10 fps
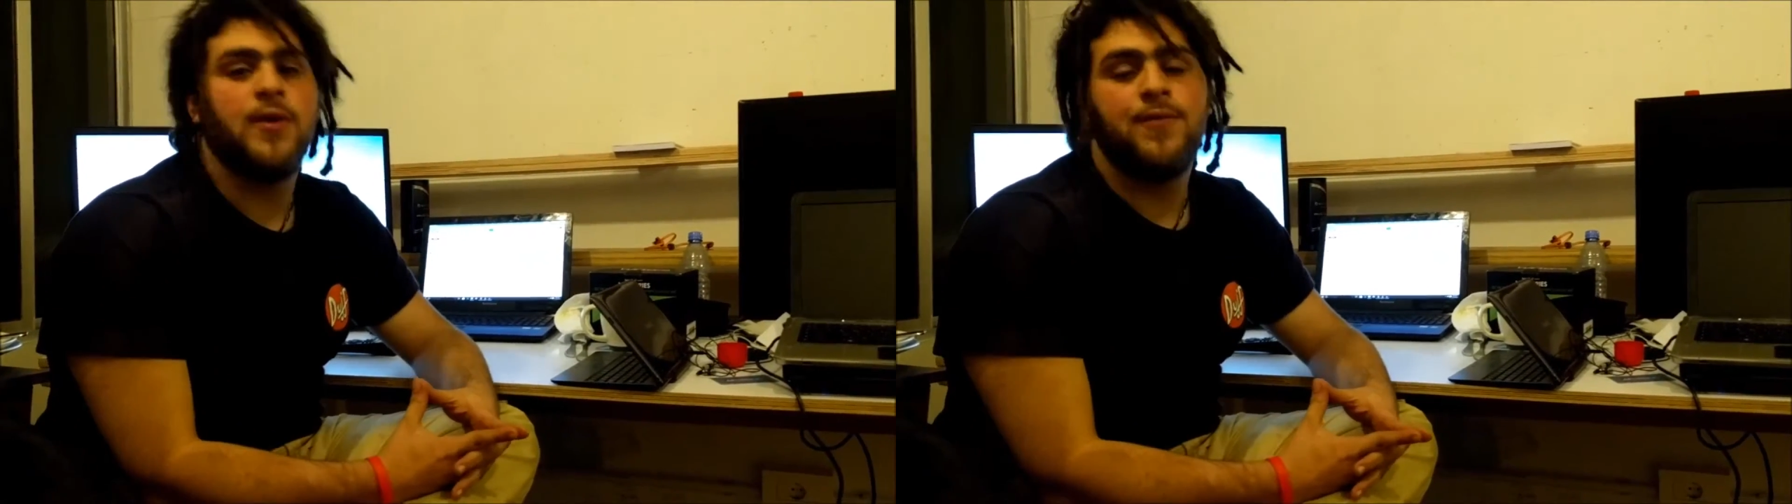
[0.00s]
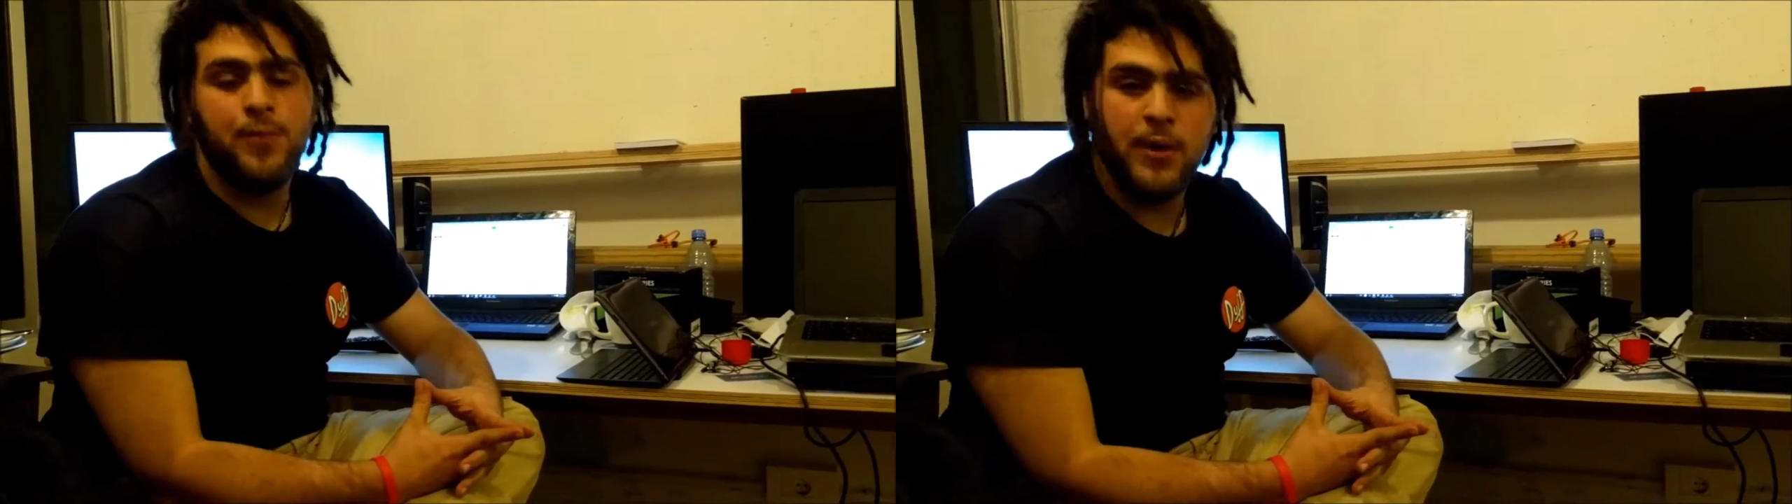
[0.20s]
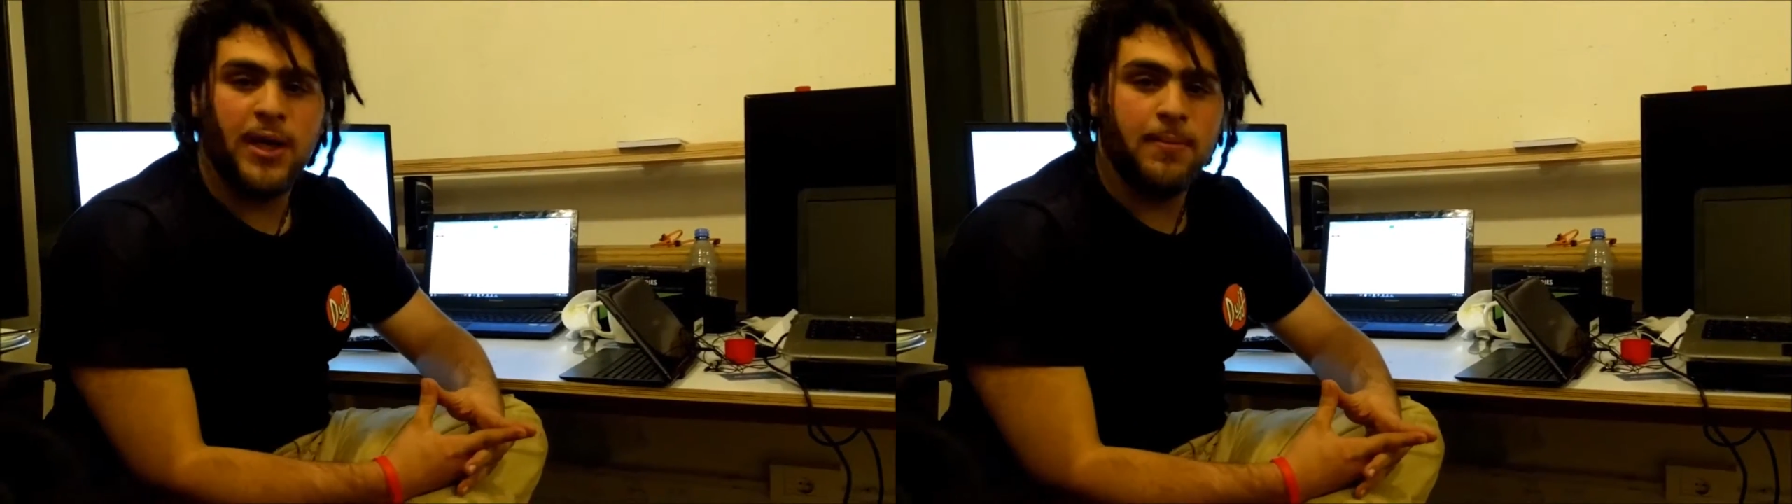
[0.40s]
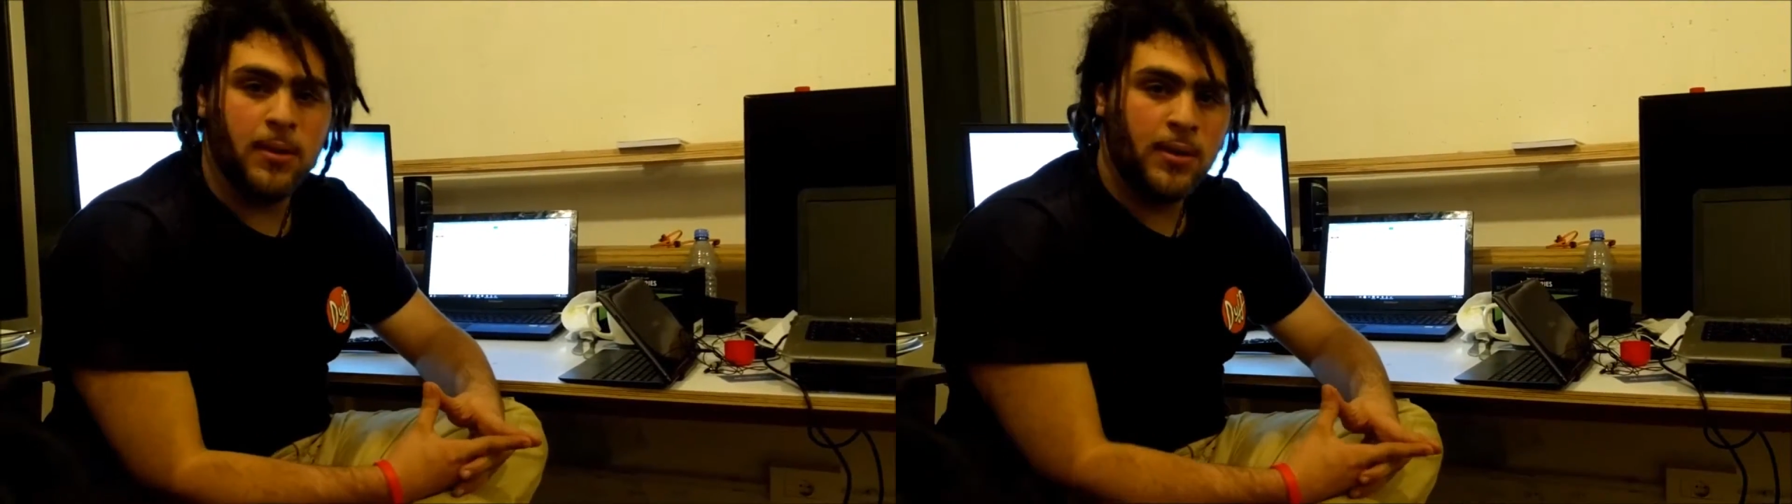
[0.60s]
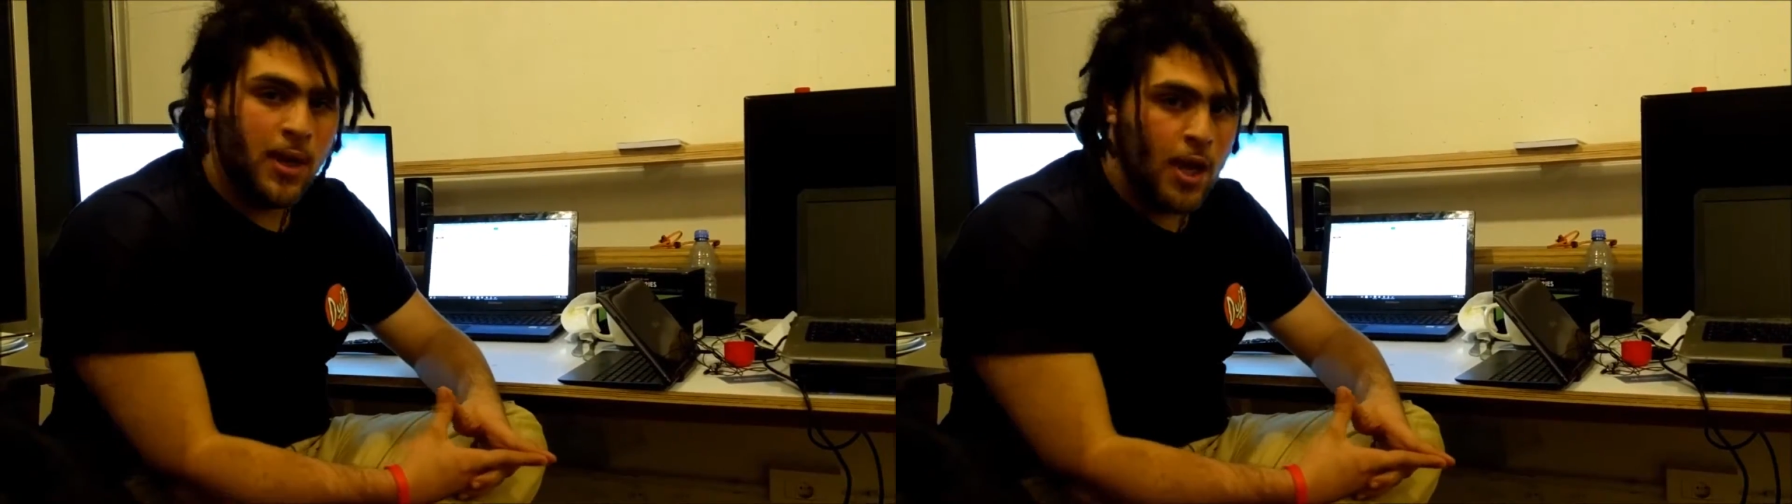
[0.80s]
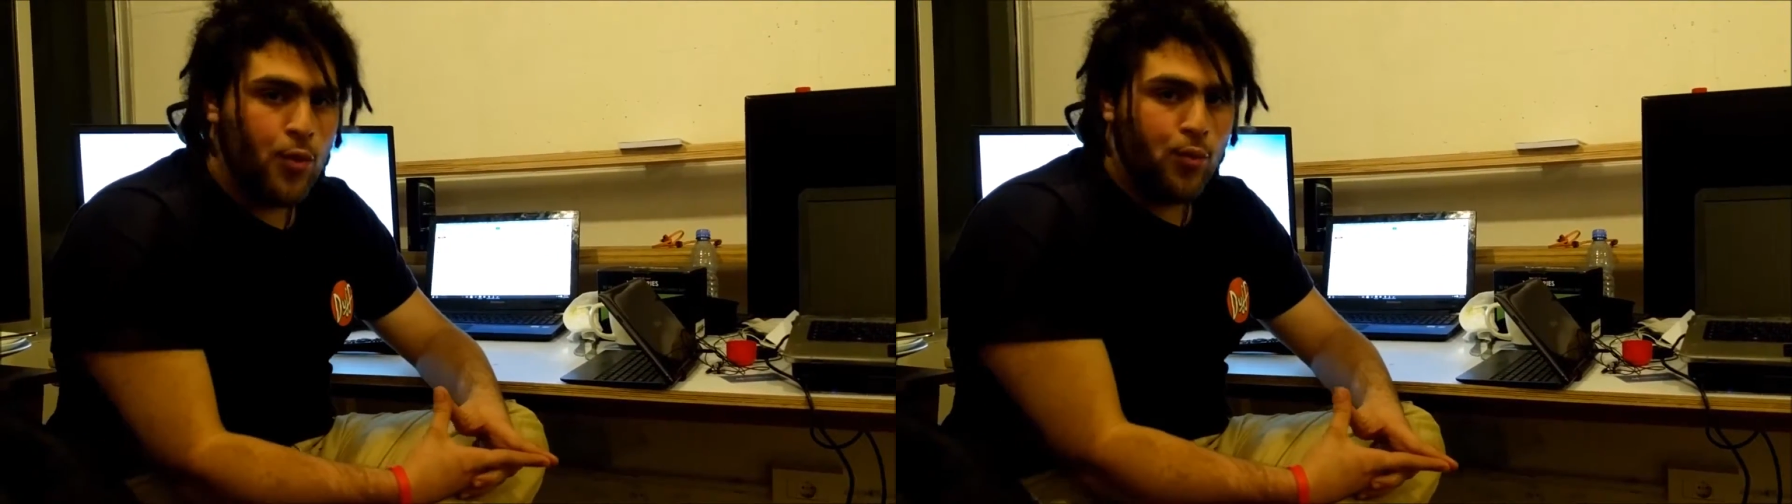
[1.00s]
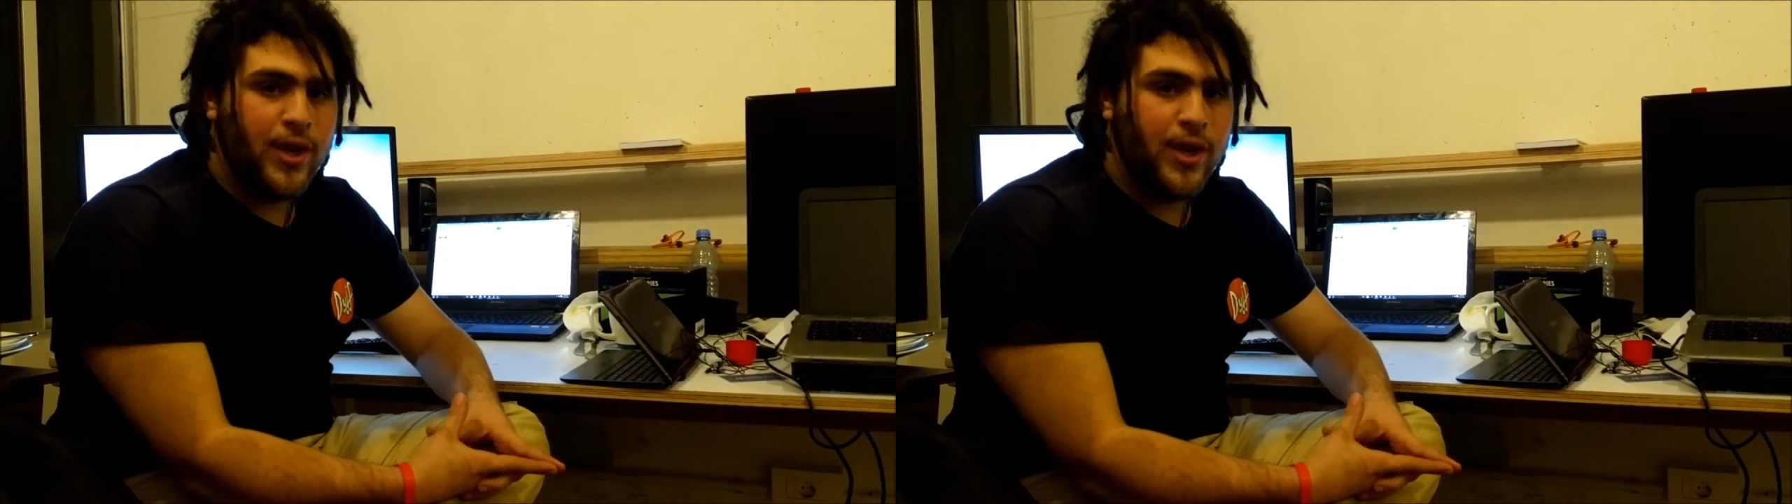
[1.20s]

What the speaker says: of ReAble.